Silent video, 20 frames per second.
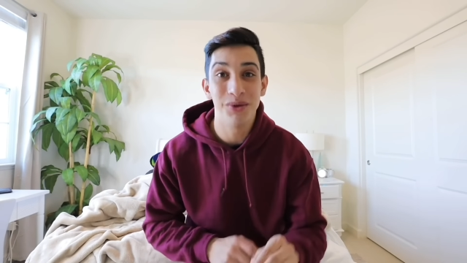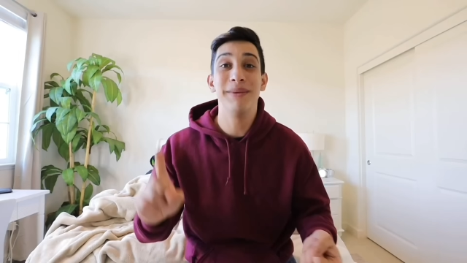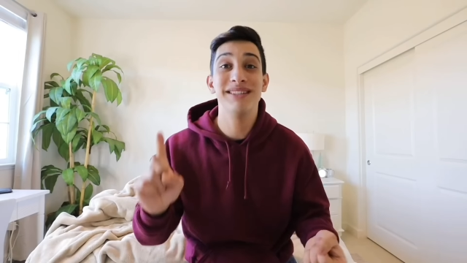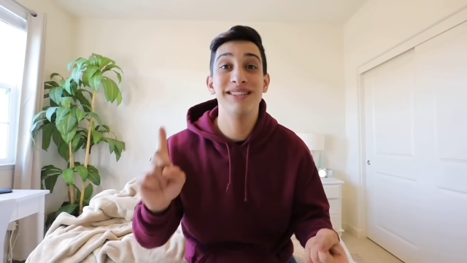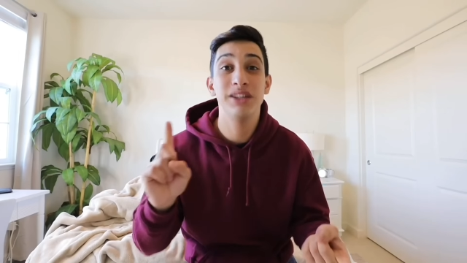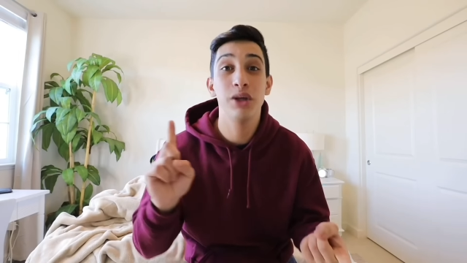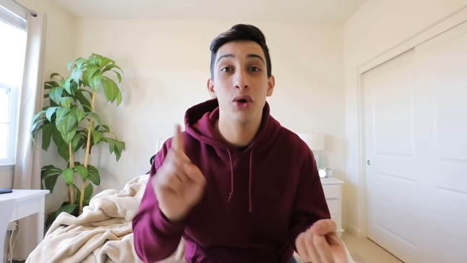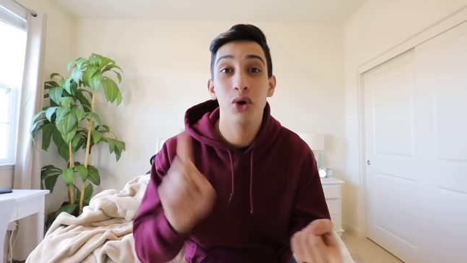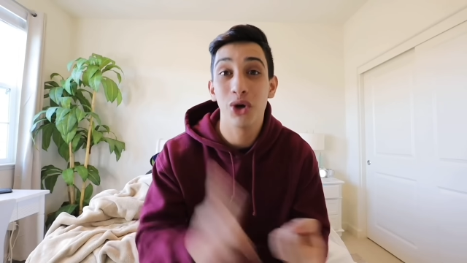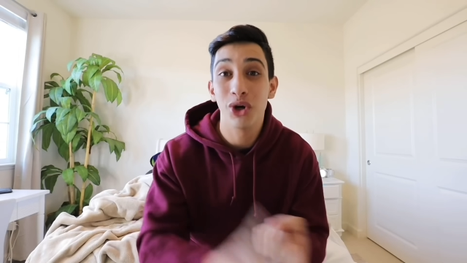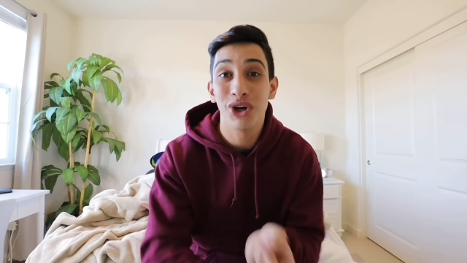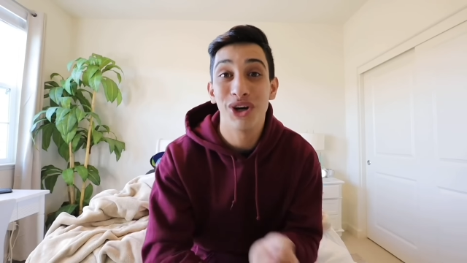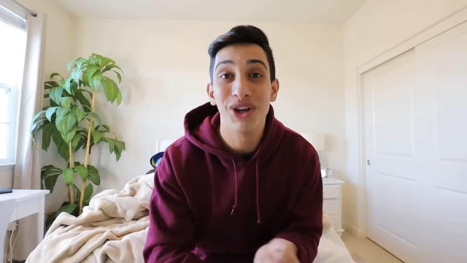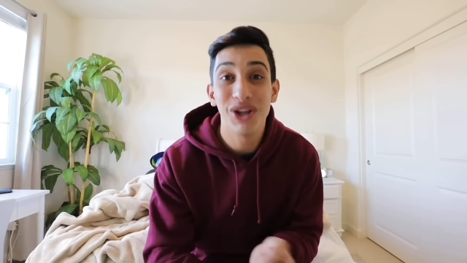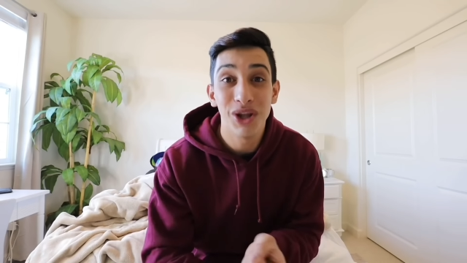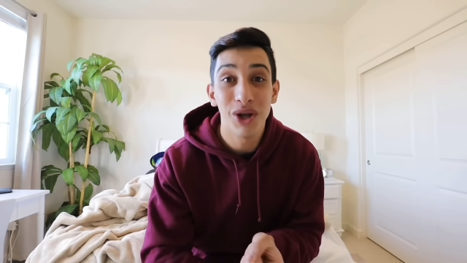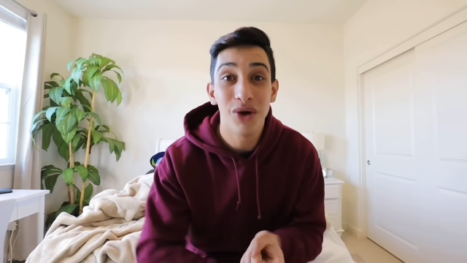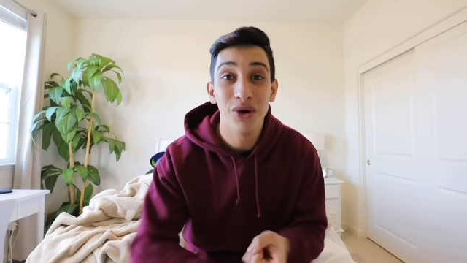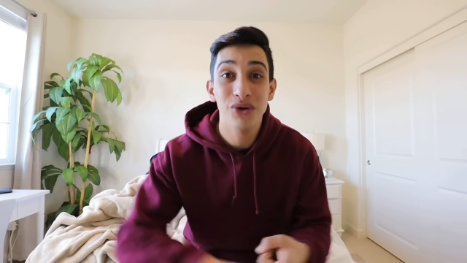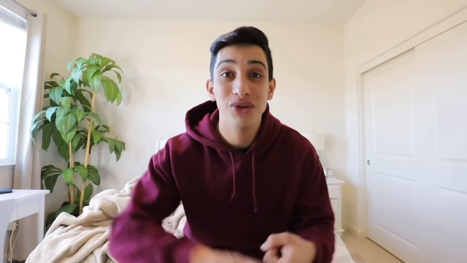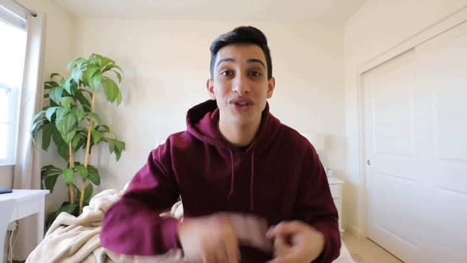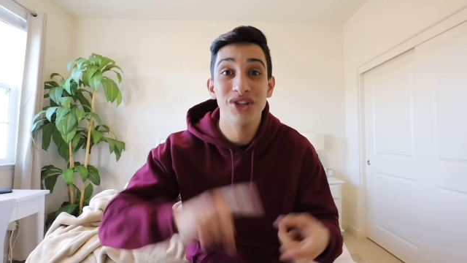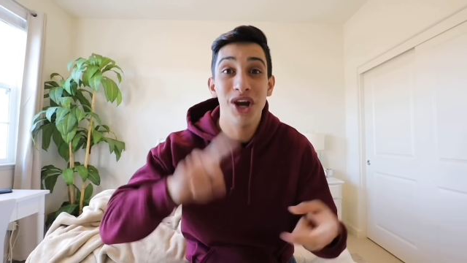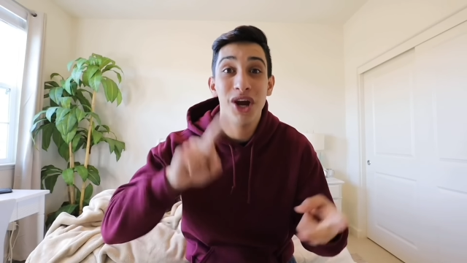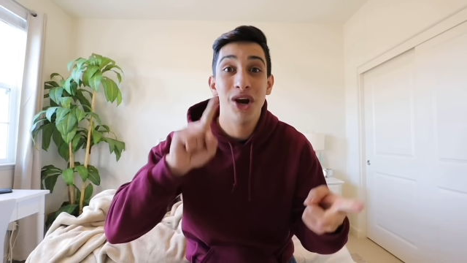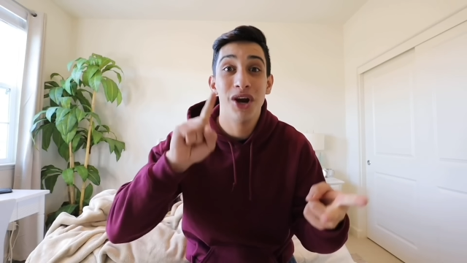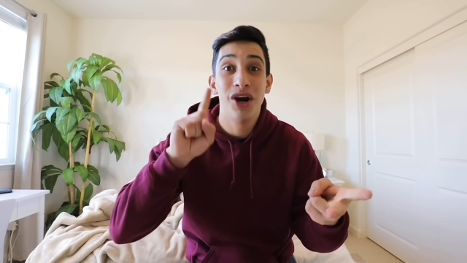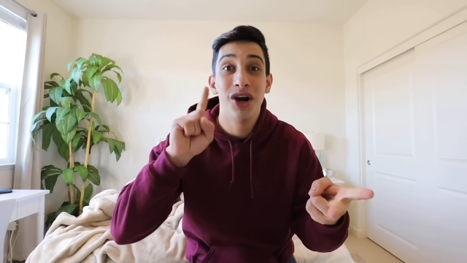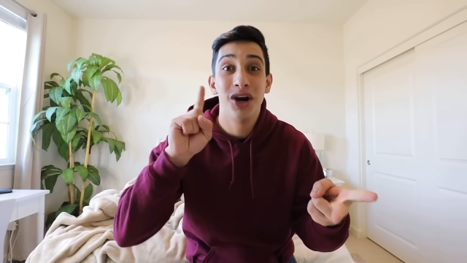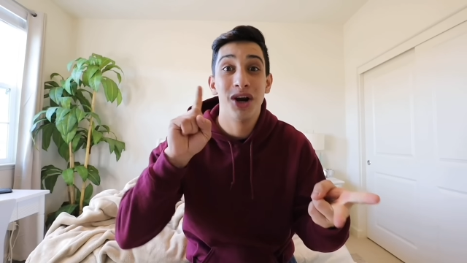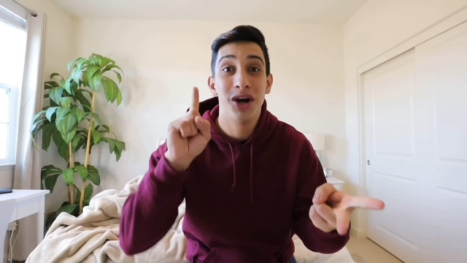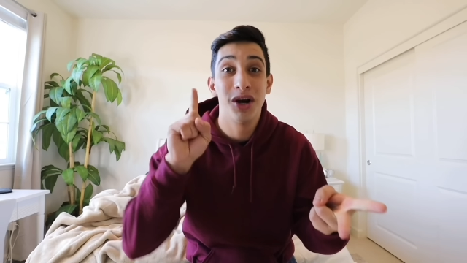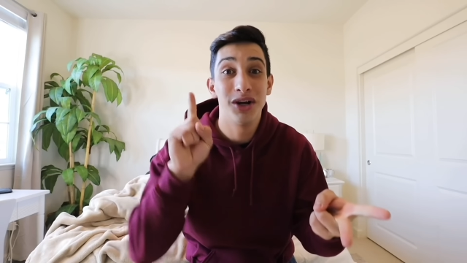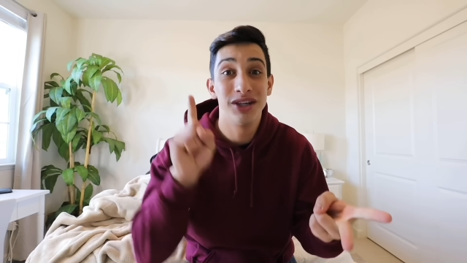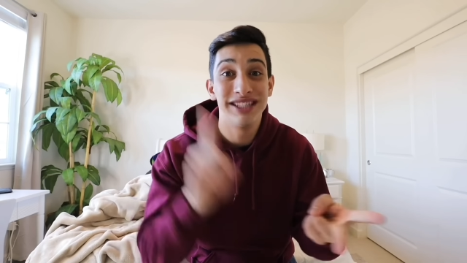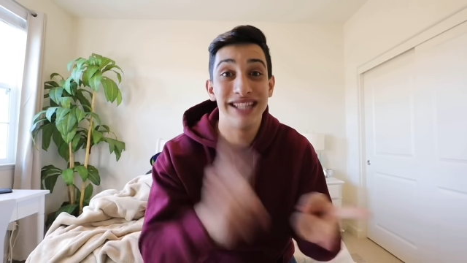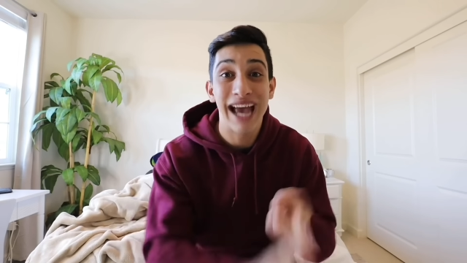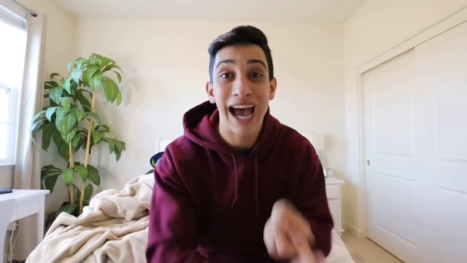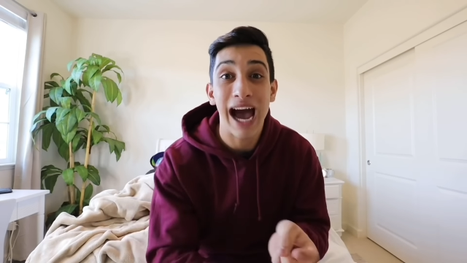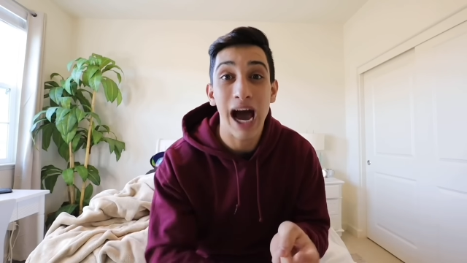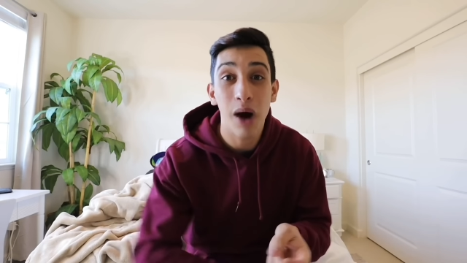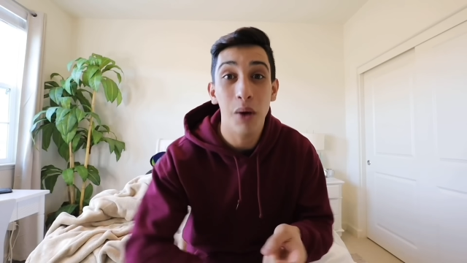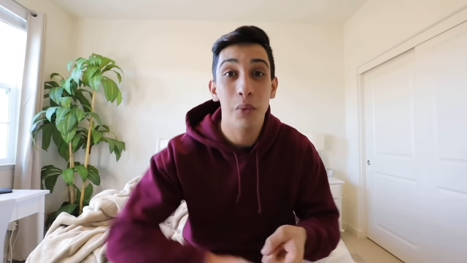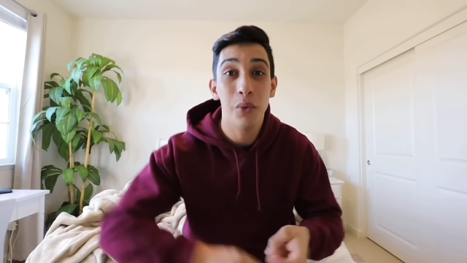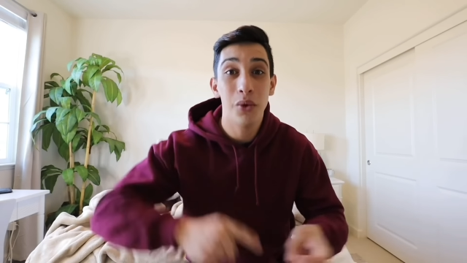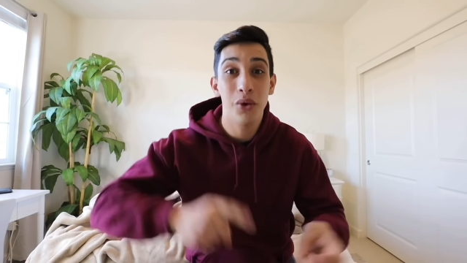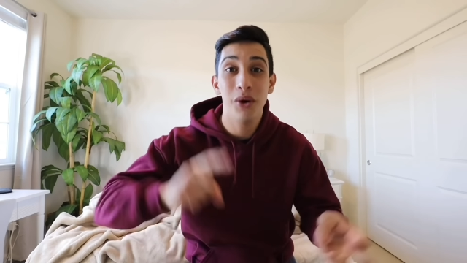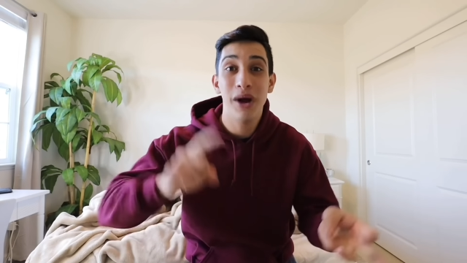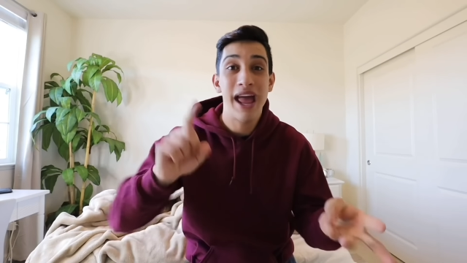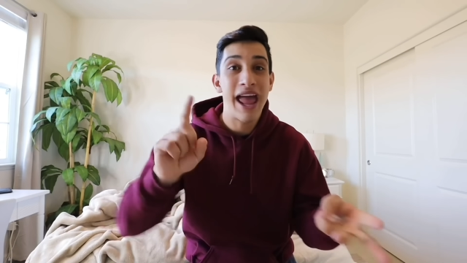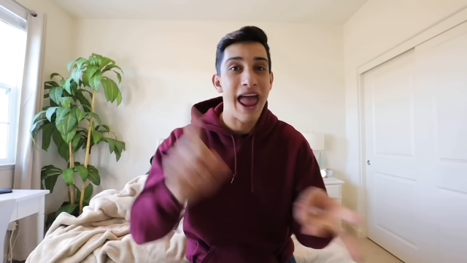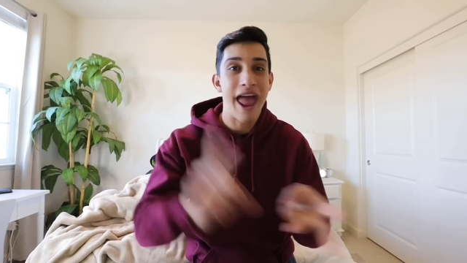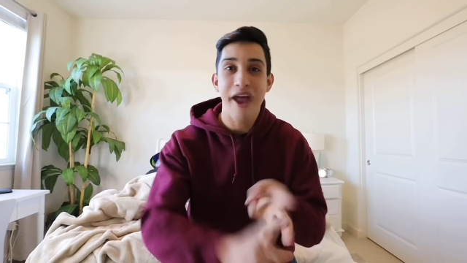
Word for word: I'm gonna steal her clothes, her towel,